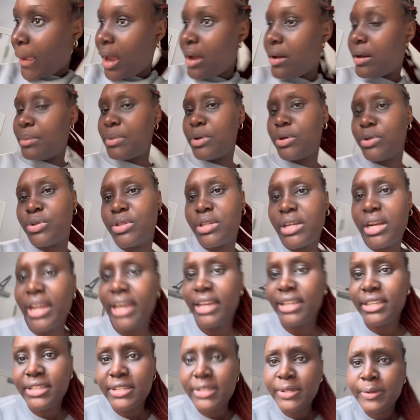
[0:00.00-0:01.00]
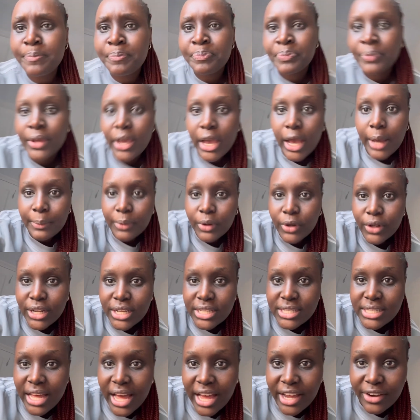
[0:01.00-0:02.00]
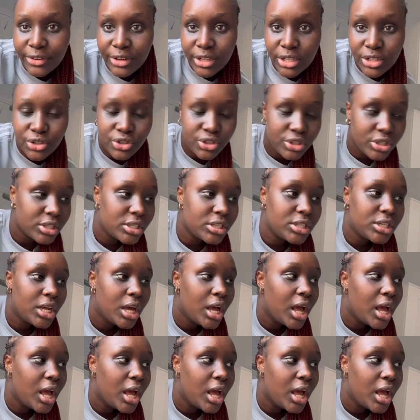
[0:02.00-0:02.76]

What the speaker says: Let me go to the light. I'm gonna start arranging,